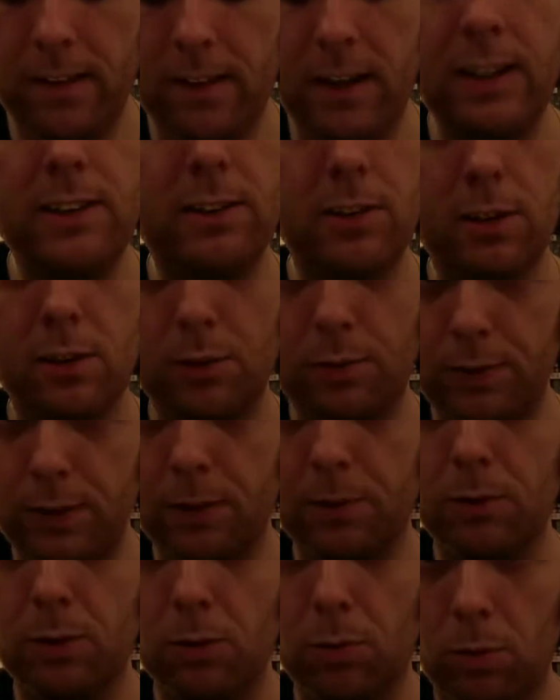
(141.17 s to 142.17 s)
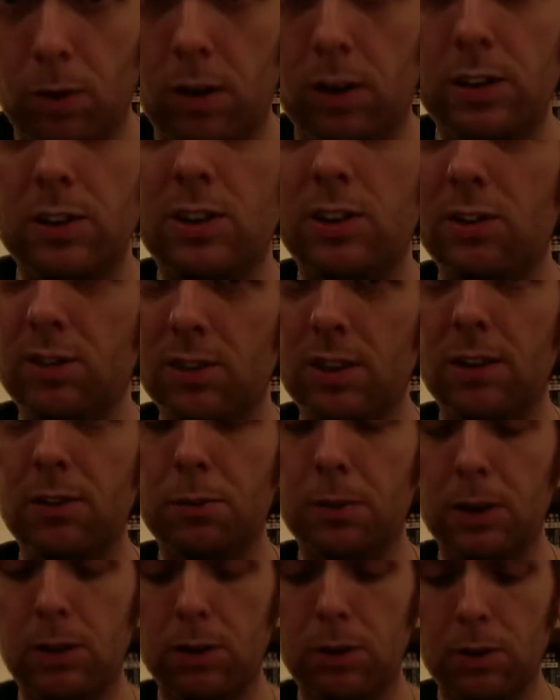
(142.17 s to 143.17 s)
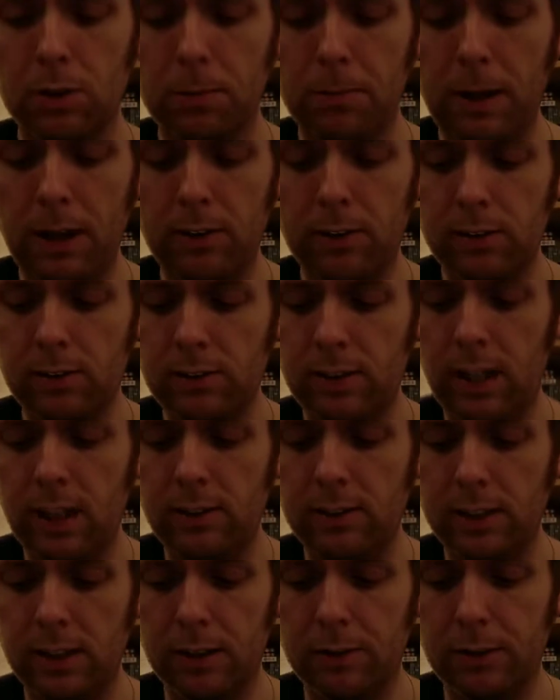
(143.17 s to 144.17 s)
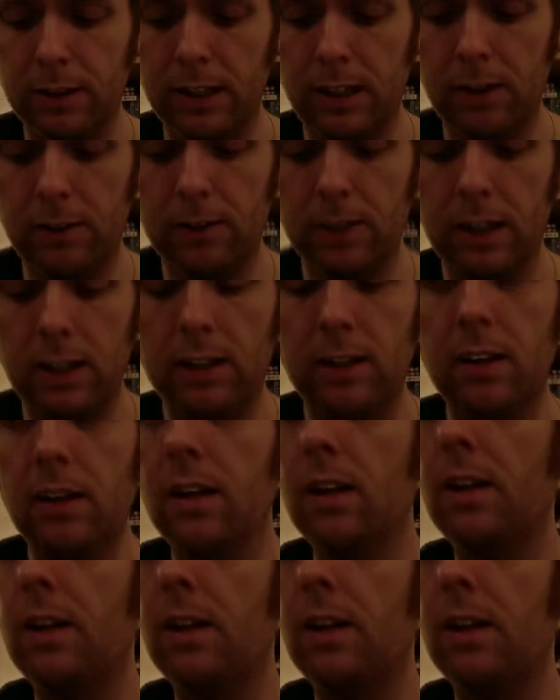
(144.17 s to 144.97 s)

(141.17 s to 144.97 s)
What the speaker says: it's a good film to watch. You just have to ignore the mask changing every now and then.